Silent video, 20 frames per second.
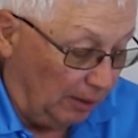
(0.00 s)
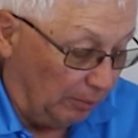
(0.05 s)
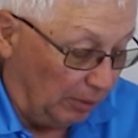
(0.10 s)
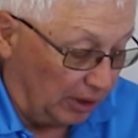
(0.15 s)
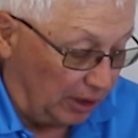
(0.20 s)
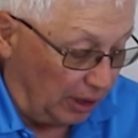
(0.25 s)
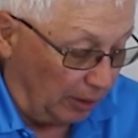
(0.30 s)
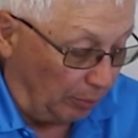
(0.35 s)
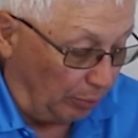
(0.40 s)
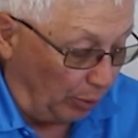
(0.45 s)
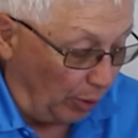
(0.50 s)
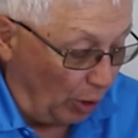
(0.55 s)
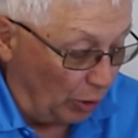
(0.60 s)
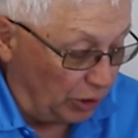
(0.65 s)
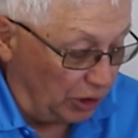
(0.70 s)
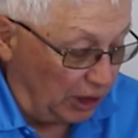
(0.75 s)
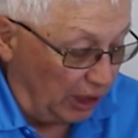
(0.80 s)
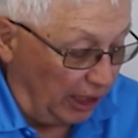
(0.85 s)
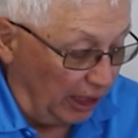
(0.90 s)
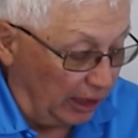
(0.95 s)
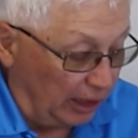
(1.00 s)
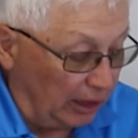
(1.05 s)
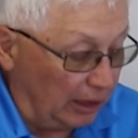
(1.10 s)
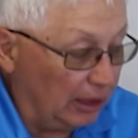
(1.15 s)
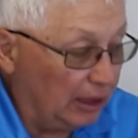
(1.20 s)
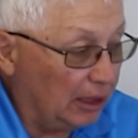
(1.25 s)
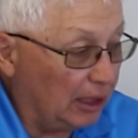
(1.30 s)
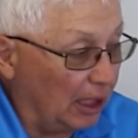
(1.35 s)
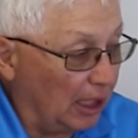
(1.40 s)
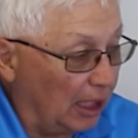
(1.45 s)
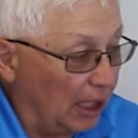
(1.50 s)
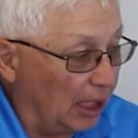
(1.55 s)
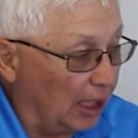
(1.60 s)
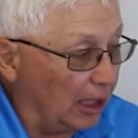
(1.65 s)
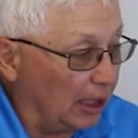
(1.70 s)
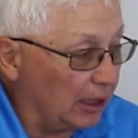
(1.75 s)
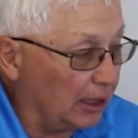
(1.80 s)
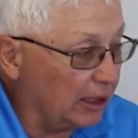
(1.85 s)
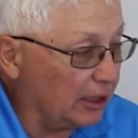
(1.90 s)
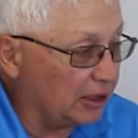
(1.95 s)
But the protein
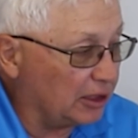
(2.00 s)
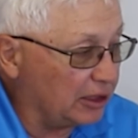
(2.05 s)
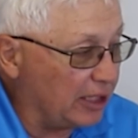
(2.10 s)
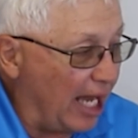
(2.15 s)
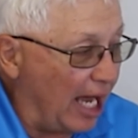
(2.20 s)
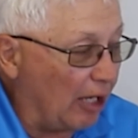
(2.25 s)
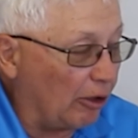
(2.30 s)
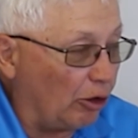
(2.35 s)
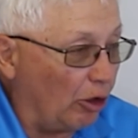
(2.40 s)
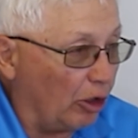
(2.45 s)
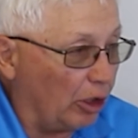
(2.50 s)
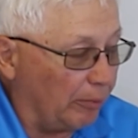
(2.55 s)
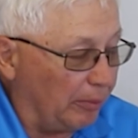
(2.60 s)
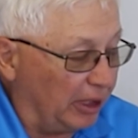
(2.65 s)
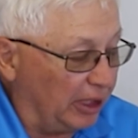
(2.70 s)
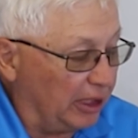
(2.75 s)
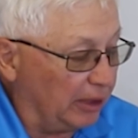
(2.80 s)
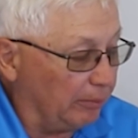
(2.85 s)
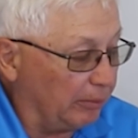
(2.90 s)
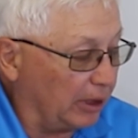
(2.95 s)
is now going to be